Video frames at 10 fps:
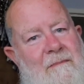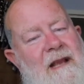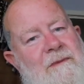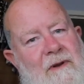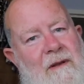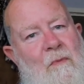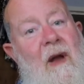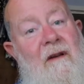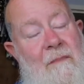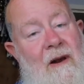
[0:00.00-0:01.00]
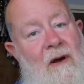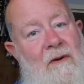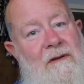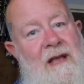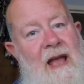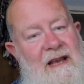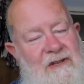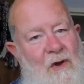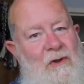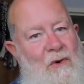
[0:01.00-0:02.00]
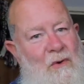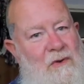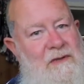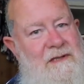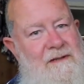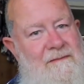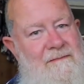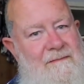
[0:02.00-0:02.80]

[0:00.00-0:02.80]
Please put it where it belongs. It's not yours